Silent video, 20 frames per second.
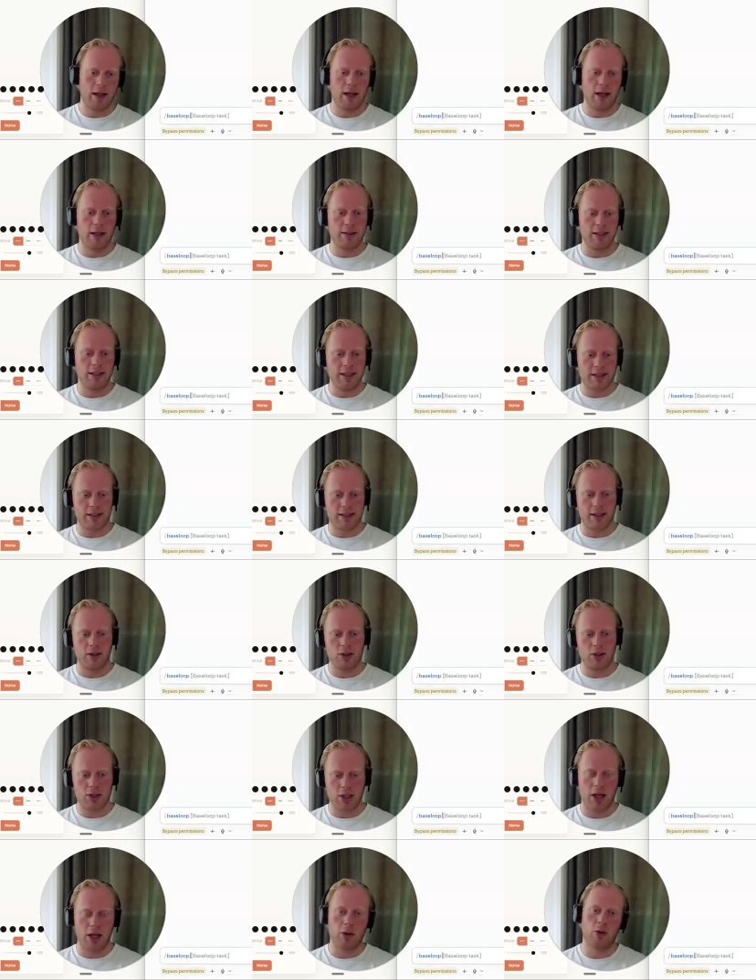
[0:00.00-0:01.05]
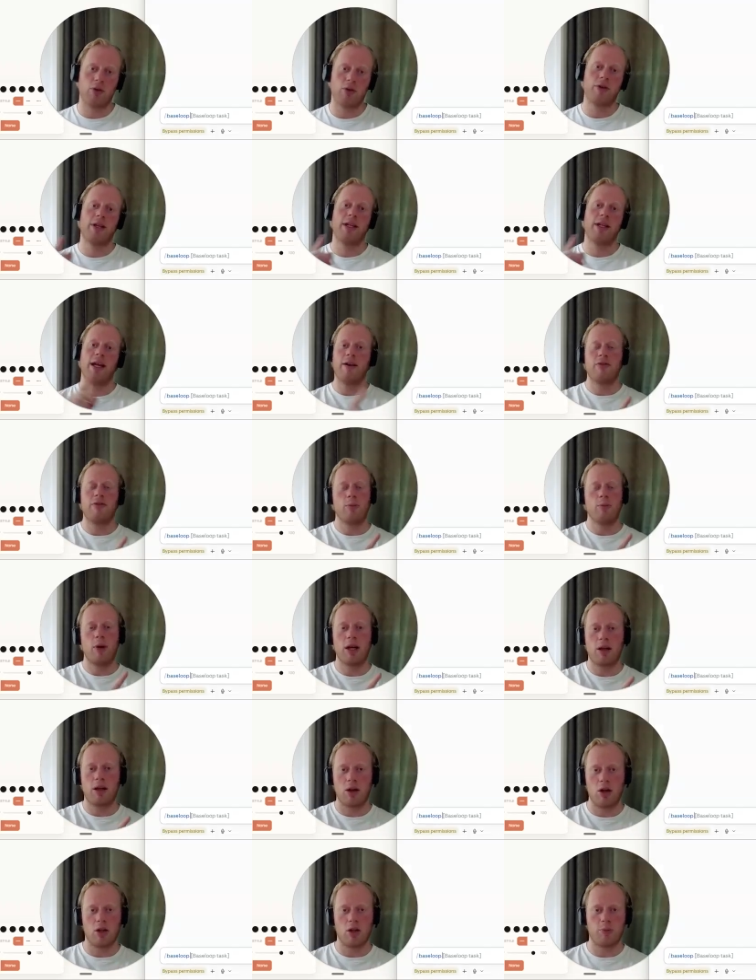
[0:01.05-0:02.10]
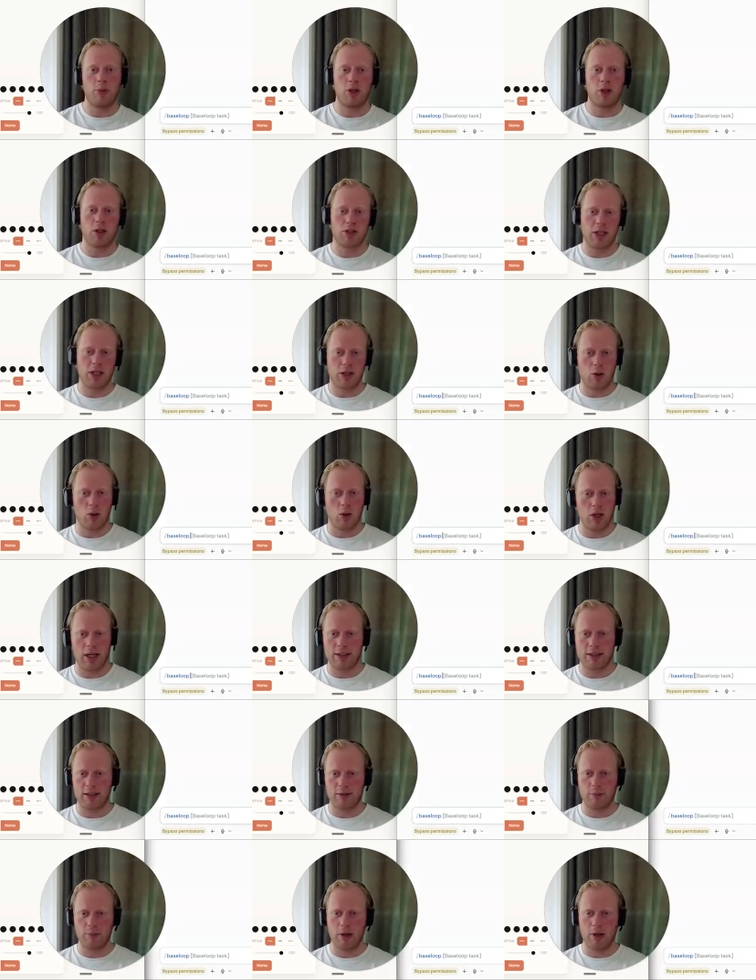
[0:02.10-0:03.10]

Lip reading: these skills I already have in my Claude because I connected my